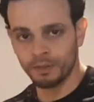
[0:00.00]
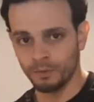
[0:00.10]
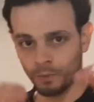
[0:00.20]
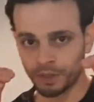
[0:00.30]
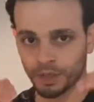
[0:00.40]

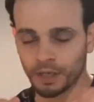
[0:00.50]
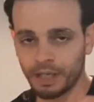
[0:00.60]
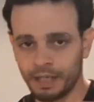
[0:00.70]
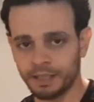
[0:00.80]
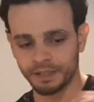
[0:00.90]
With our
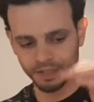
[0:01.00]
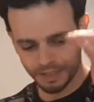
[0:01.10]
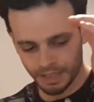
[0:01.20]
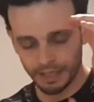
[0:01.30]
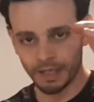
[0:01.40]

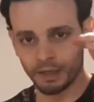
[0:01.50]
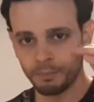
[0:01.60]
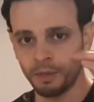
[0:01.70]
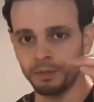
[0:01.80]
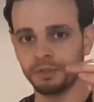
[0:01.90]
hands and
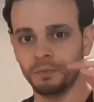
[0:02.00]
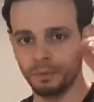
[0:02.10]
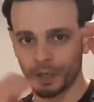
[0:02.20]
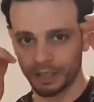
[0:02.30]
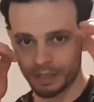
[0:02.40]
elbows, we
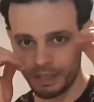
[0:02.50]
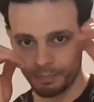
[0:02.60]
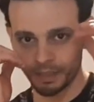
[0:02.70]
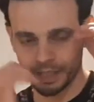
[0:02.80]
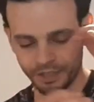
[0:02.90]
want to keep
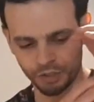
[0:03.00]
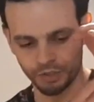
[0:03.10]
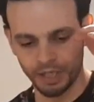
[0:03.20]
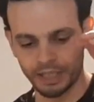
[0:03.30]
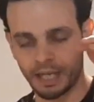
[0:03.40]
a nice
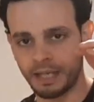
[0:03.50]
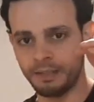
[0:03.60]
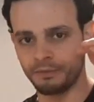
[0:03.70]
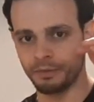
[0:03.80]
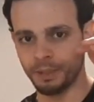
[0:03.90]
straight
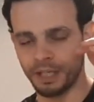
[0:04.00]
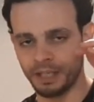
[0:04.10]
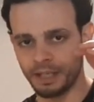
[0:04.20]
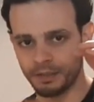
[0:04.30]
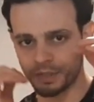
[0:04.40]
line from the
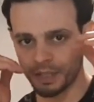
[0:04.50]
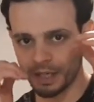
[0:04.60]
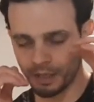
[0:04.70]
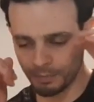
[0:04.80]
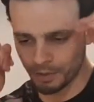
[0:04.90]
hand down to the
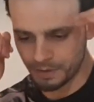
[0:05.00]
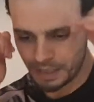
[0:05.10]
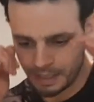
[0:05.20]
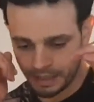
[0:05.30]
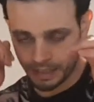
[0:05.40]
elbow,
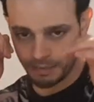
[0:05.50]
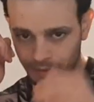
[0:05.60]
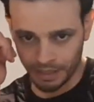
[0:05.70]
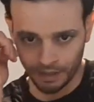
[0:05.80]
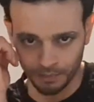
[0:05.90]

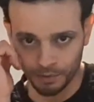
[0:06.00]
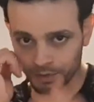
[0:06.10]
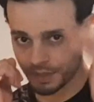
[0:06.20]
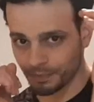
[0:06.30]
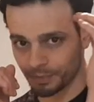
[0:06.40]
keeping the
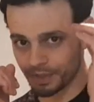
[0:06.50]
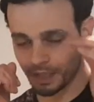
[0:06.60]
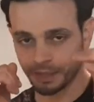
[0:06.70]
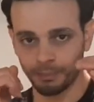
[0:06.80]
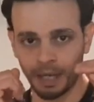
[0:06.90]
elbows to
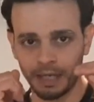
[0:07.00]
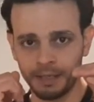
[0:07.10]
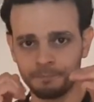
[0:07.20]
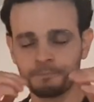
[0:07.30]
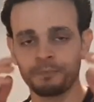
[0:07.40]
protect the body.